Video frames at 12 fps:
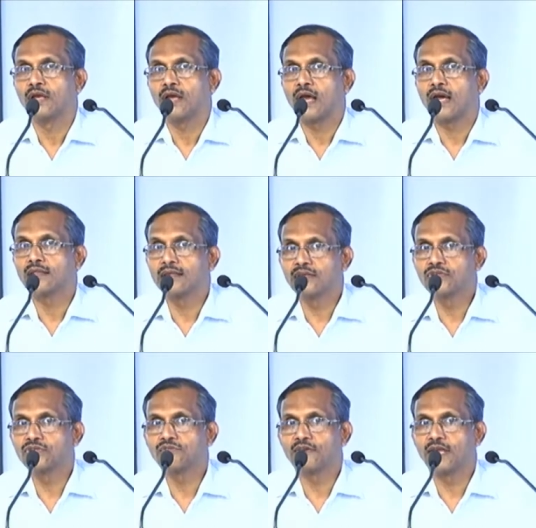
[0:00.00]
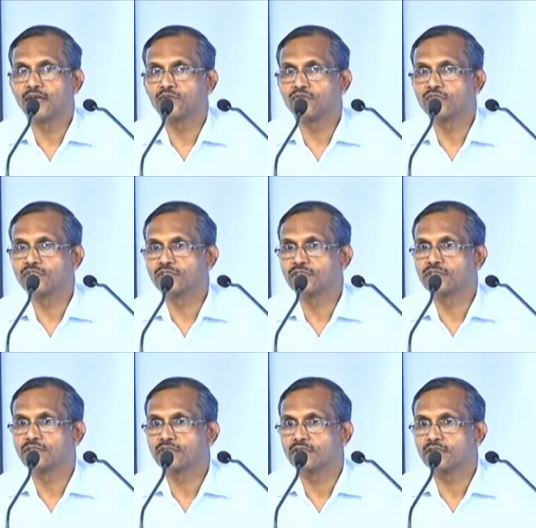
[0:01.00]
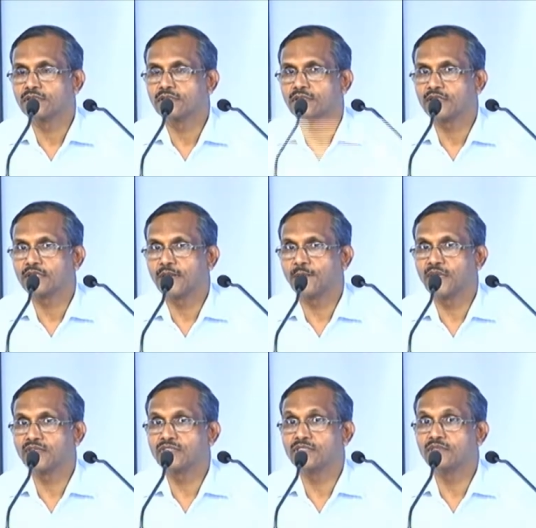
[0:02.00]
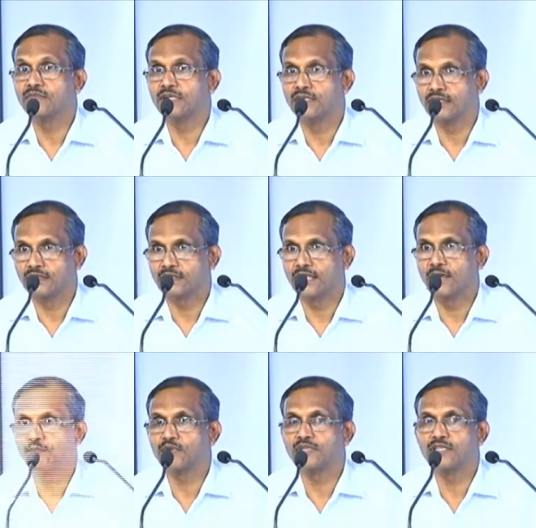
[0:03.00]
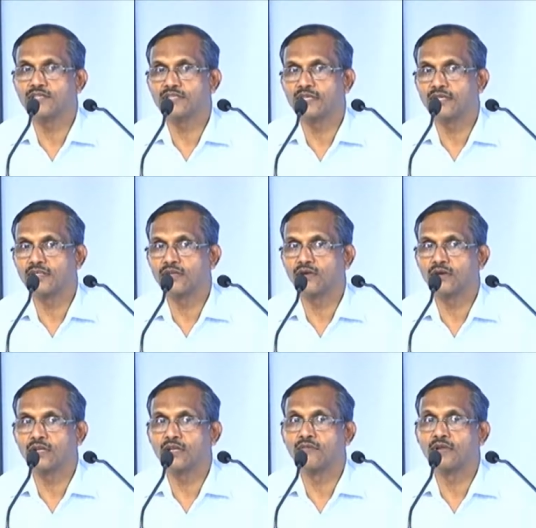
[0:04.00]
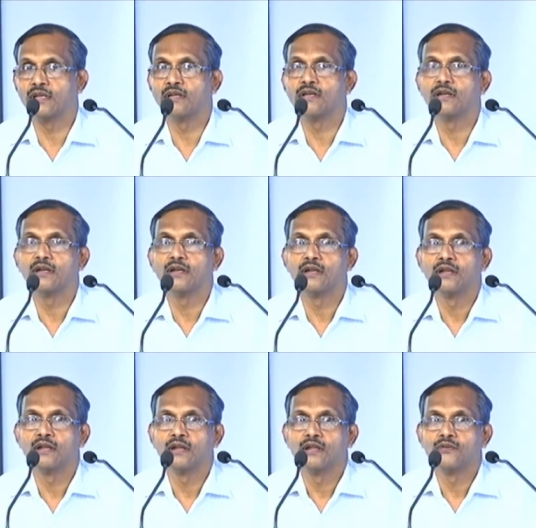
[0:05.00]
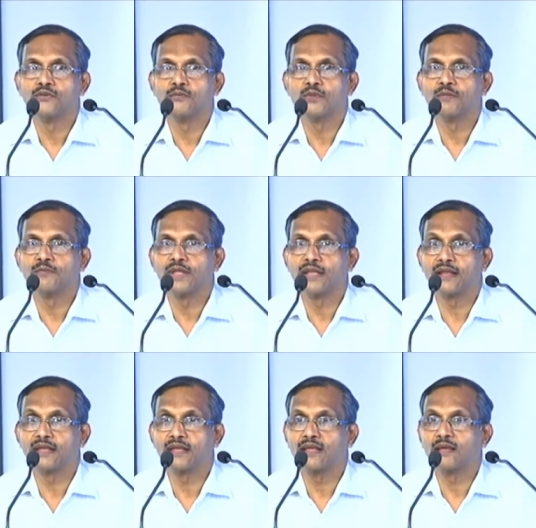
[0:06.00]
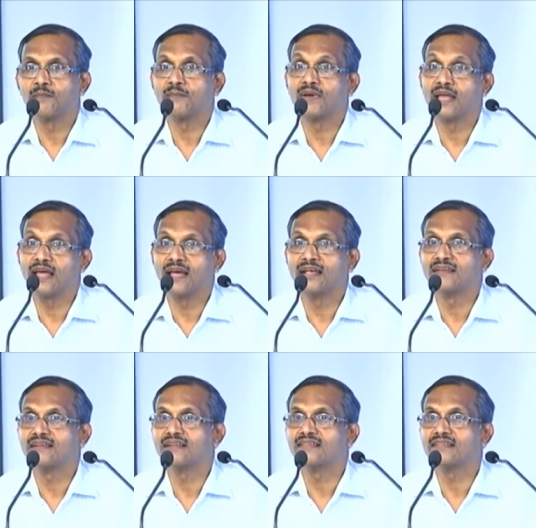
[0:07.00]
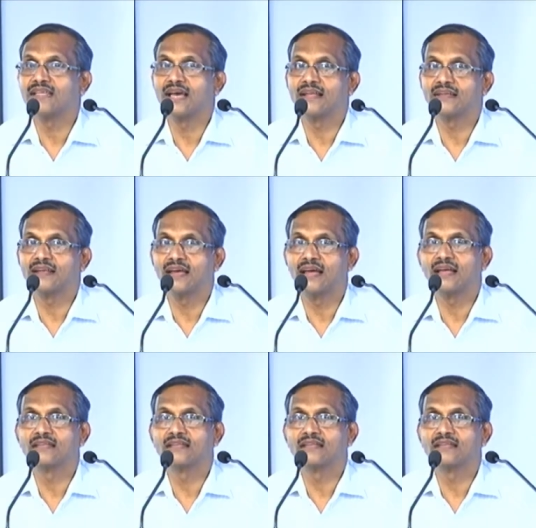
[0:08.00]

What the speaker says: Other issue flagged was capacity building, capability at the local level to prepare a plan that has